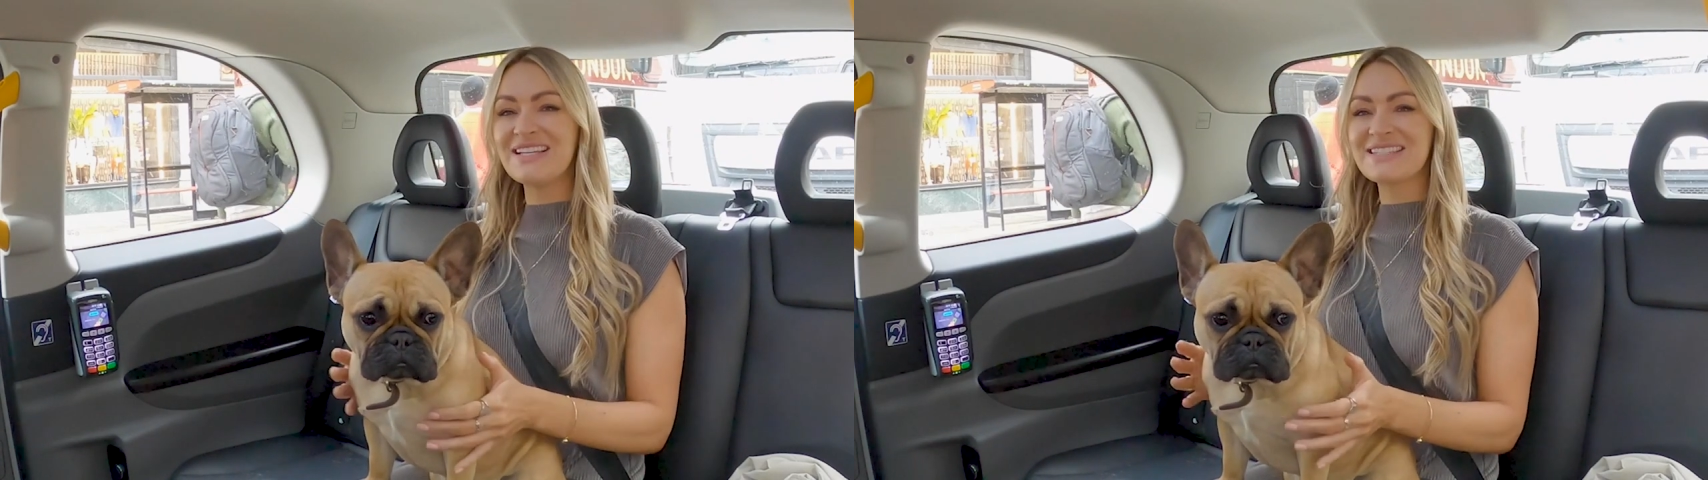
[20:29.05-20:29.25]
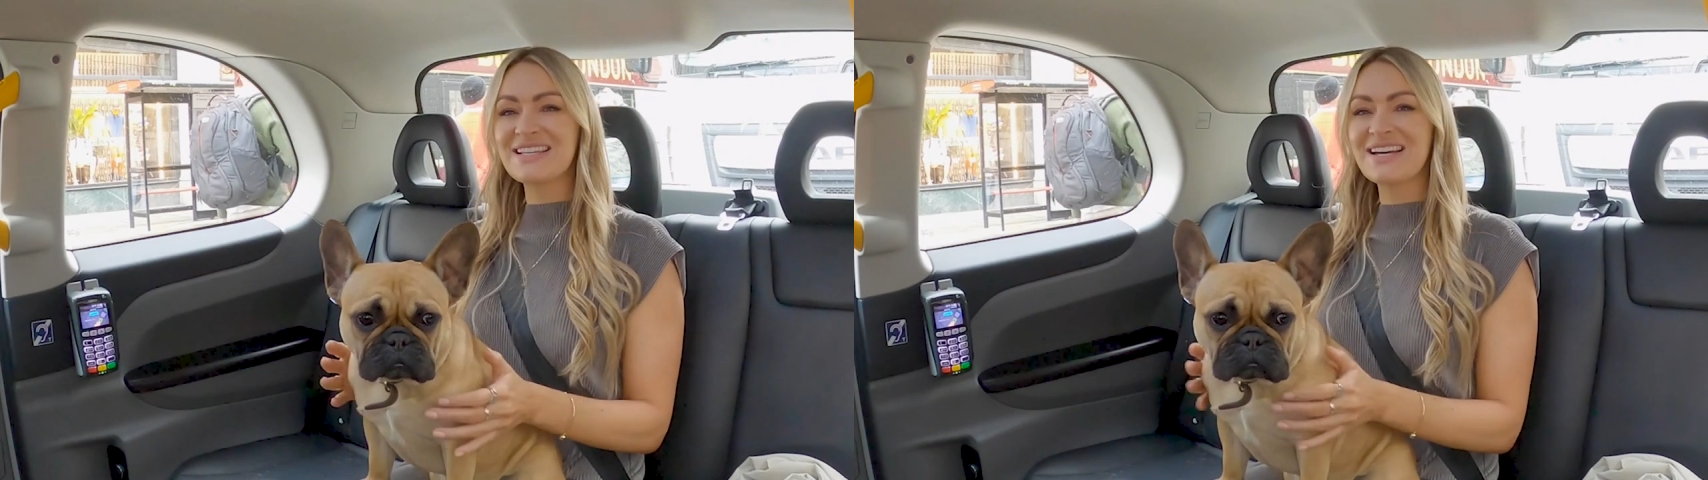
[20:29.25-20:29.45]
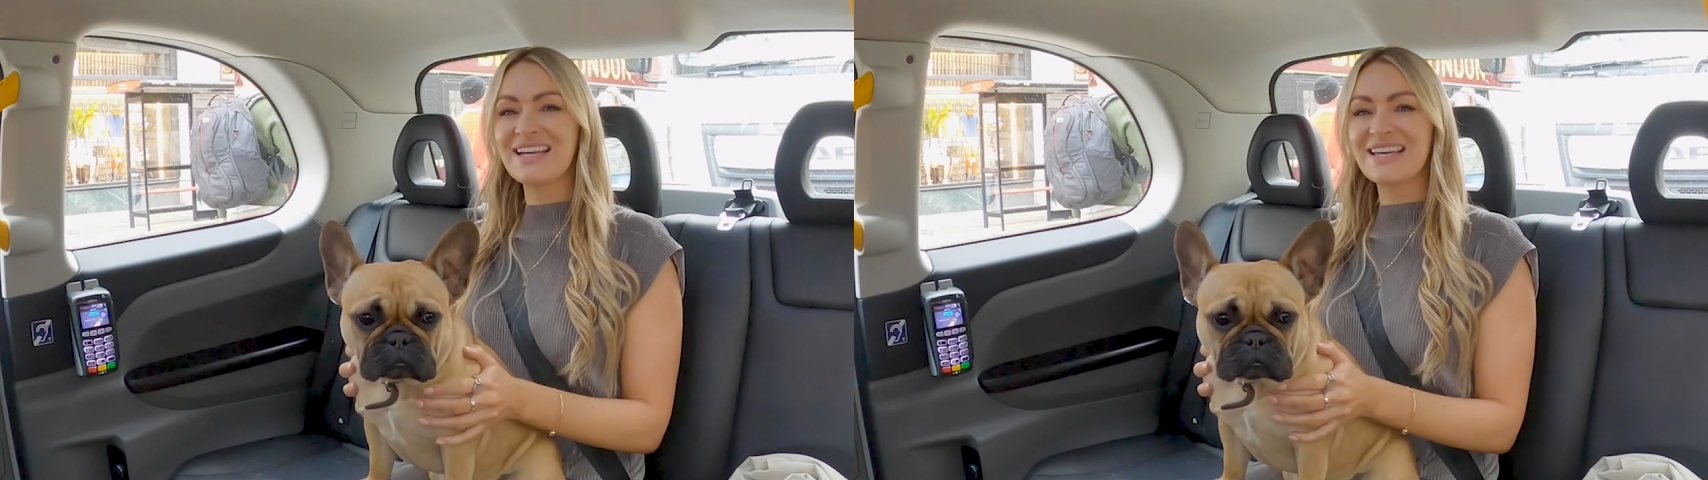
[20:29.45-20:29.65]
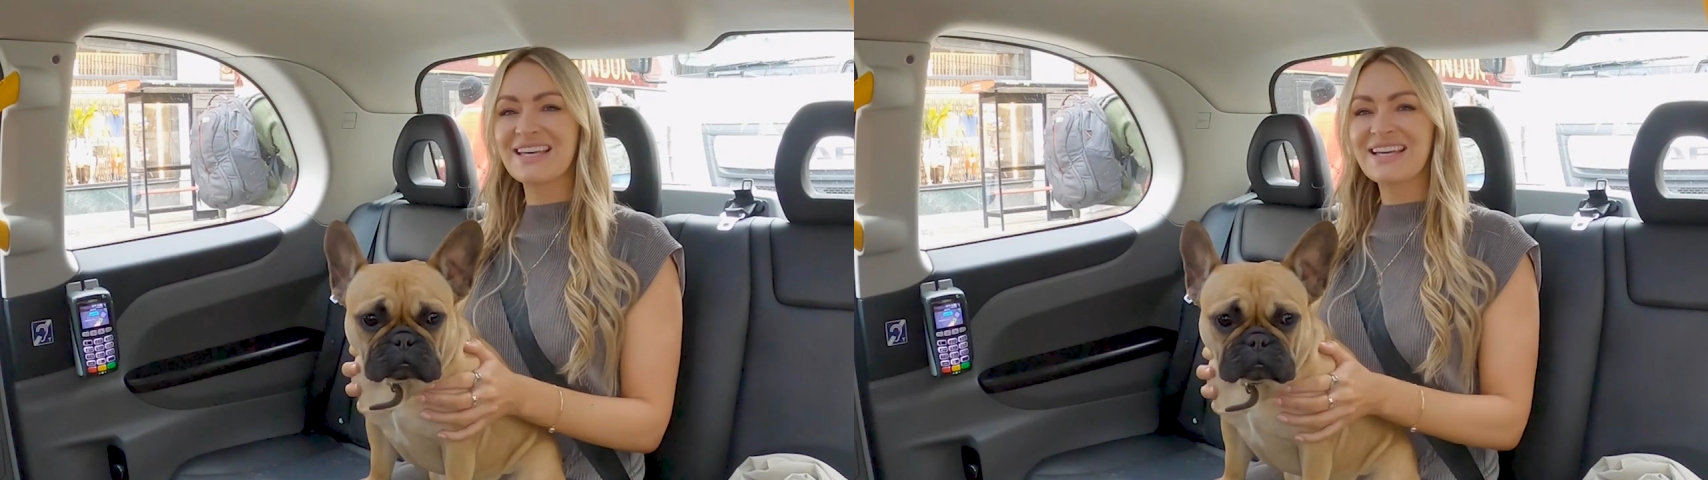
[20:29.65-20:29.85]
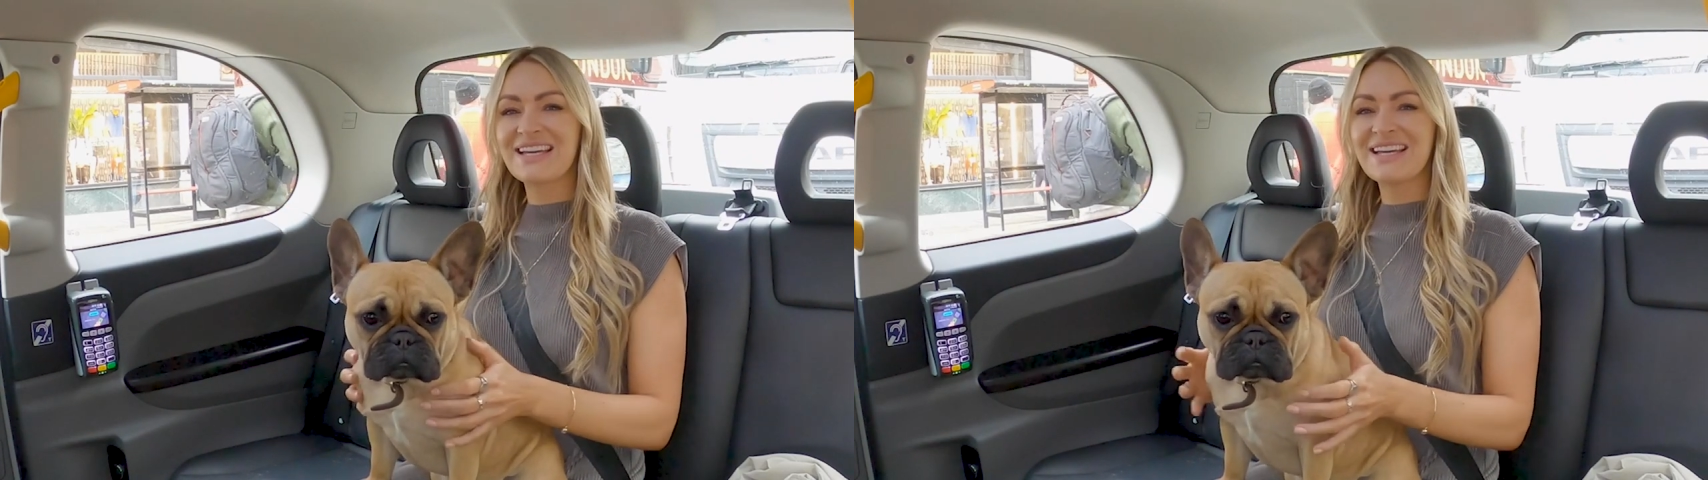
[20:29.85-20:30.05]
It's
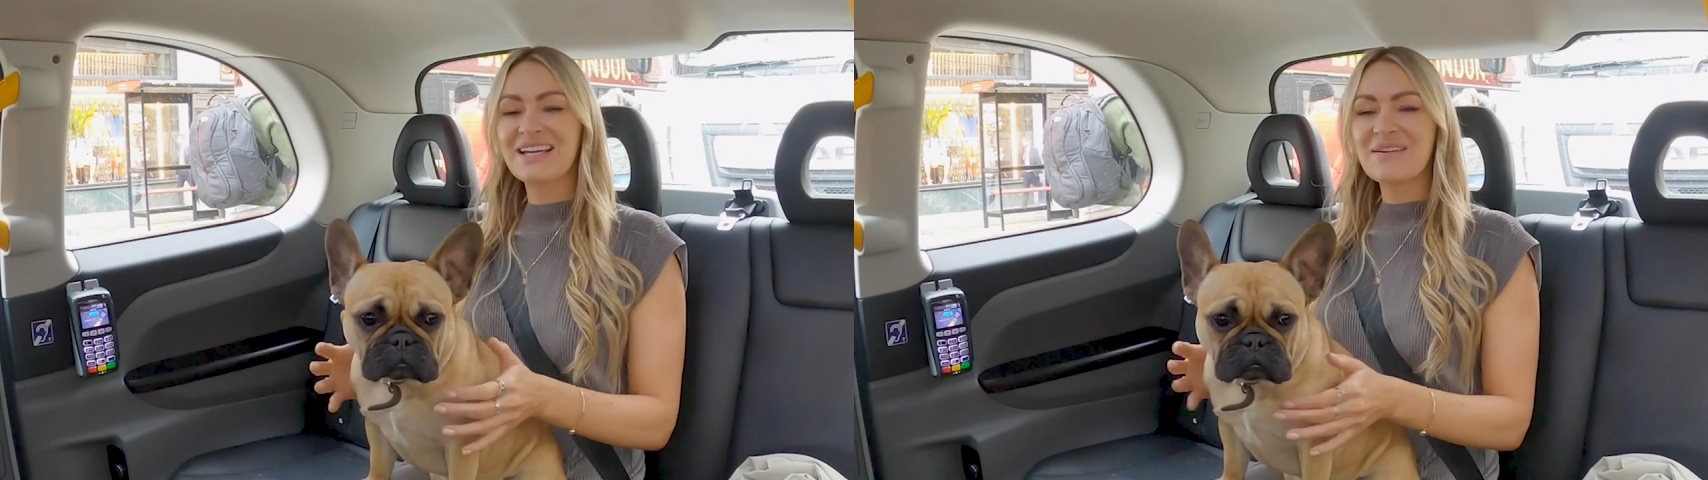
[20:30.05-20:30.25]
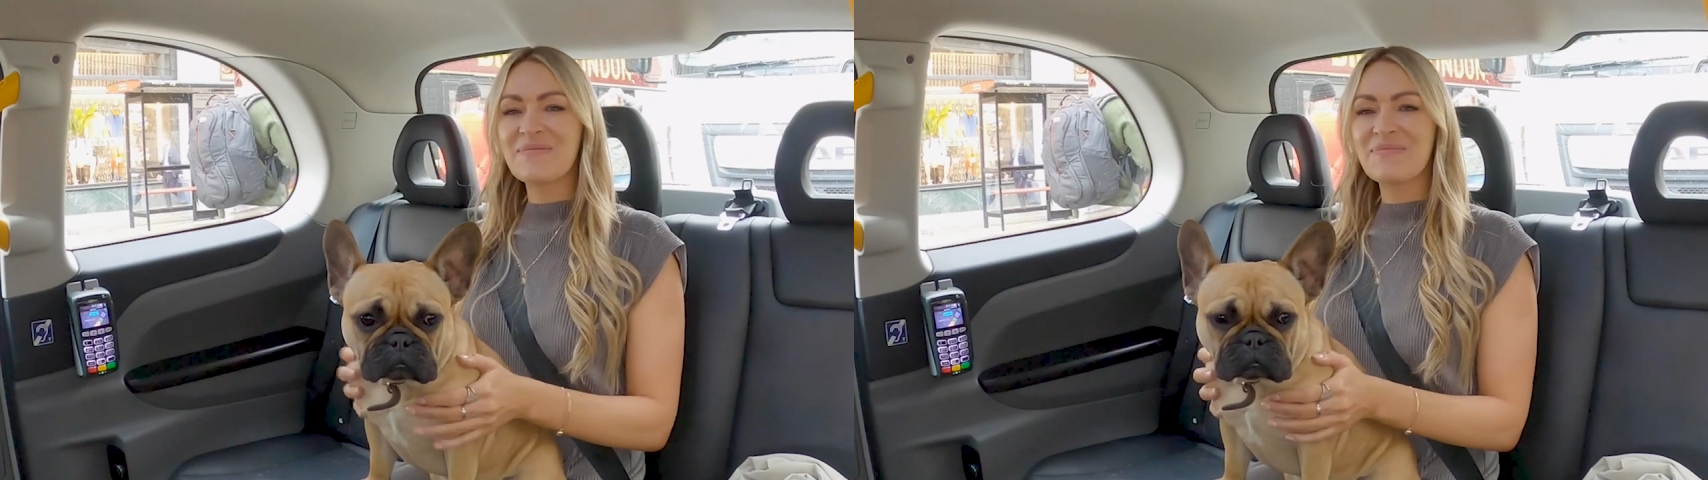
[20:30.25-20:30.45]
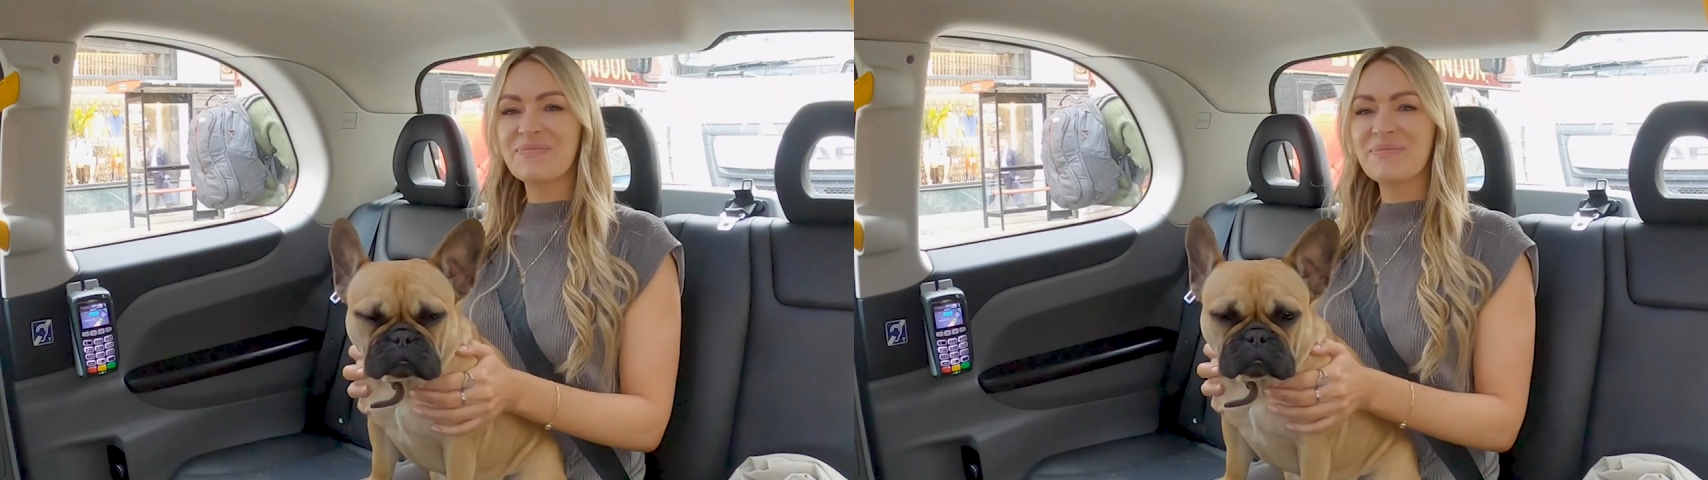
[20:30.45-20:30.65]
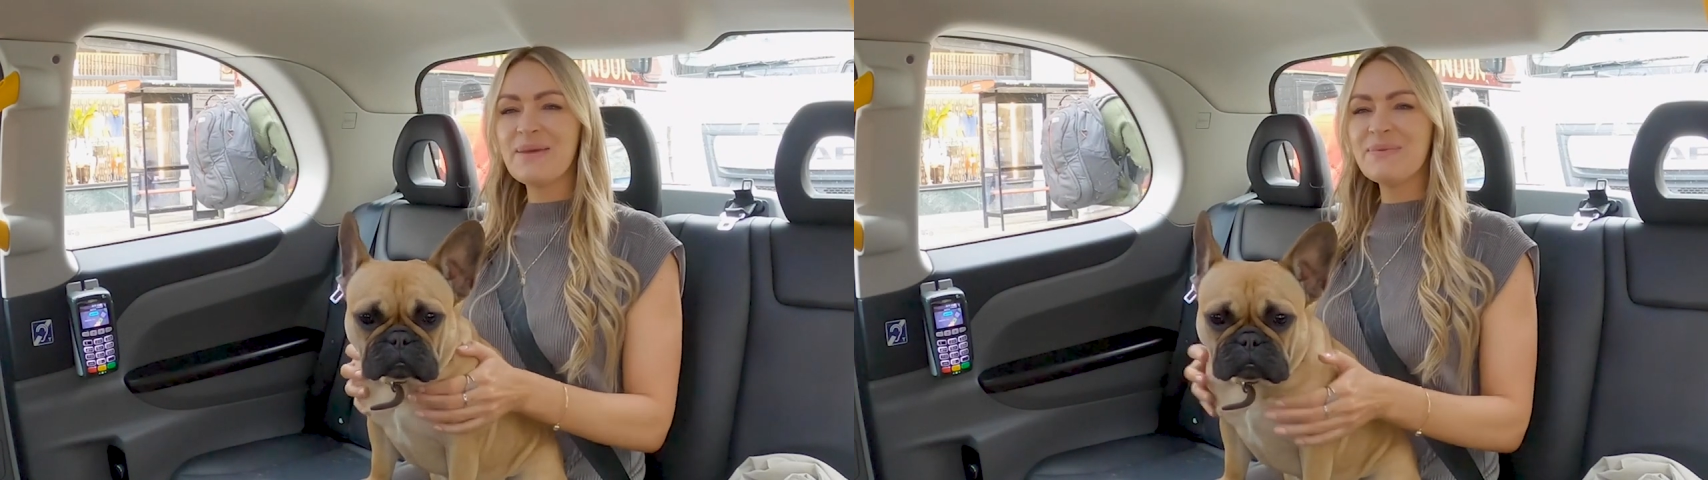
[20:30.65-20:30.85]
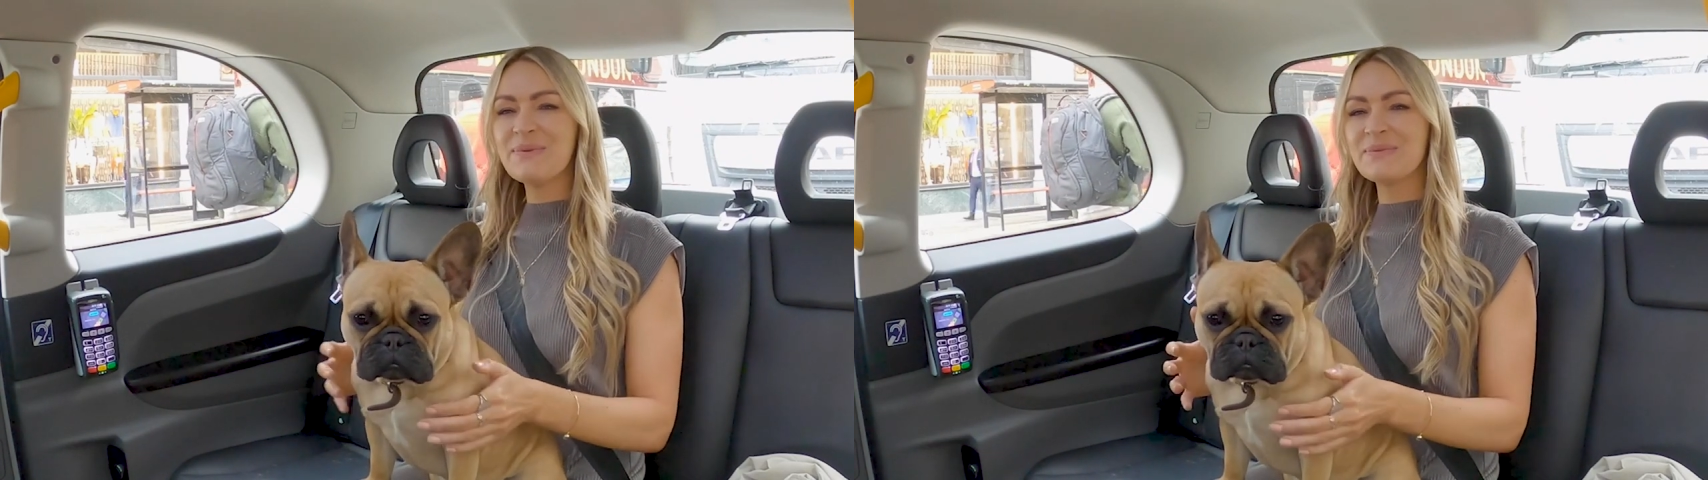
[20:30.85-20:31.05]
like
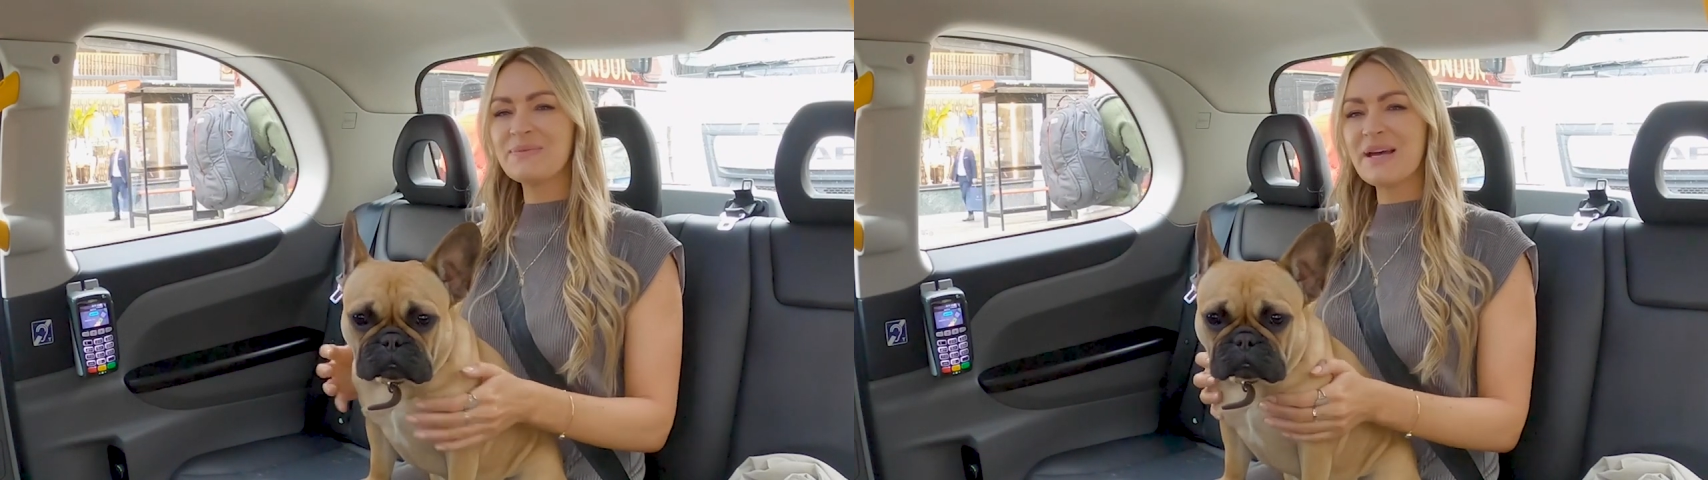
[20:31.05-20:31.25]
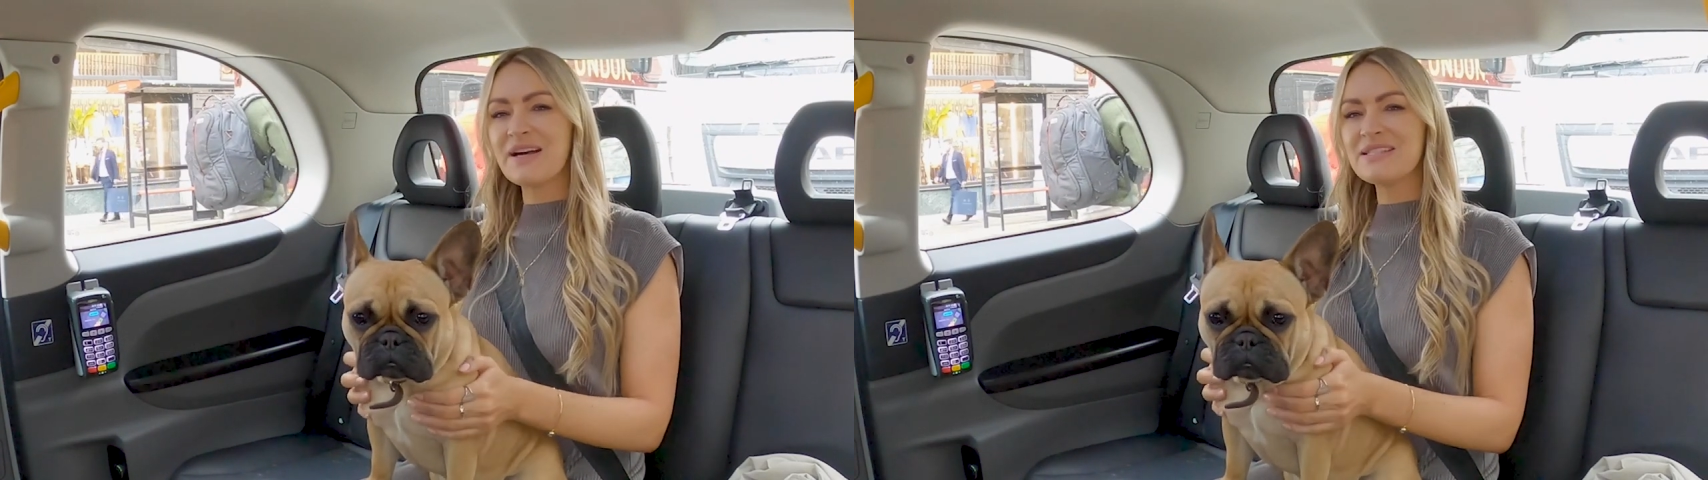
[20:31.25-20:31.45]
people,